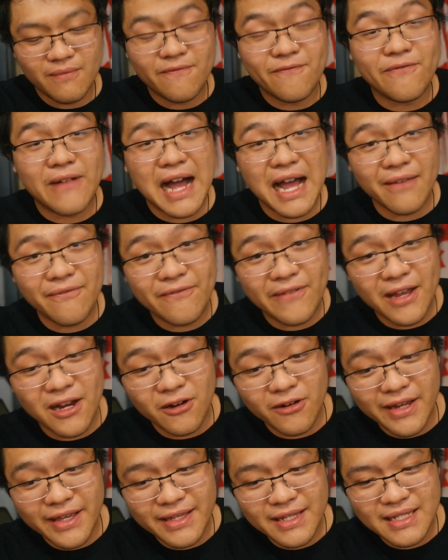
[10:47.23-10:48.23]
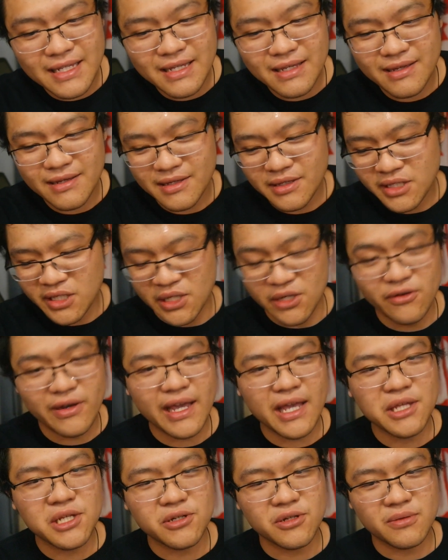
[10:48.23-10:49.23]
5 fairies, 2
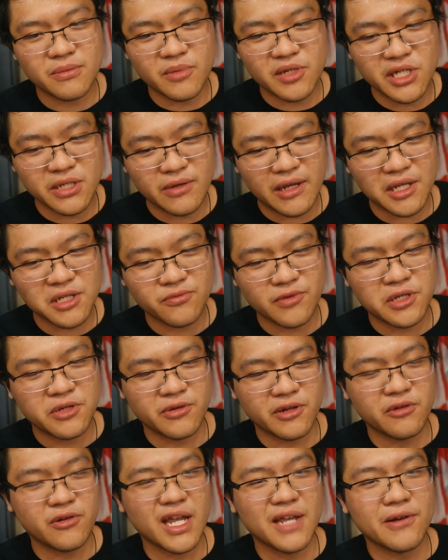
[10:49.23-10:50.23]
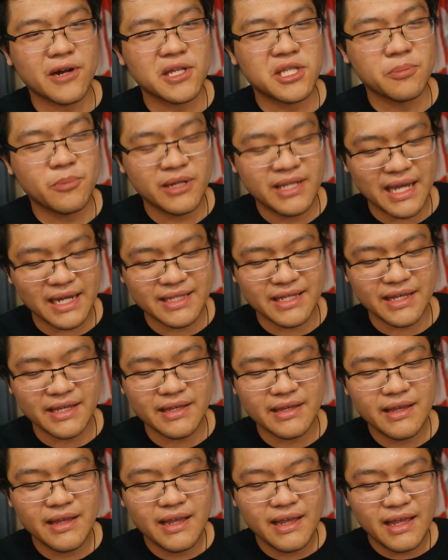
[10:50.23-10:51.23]
Mashiri Angel Ritual in your graveyard to protect it.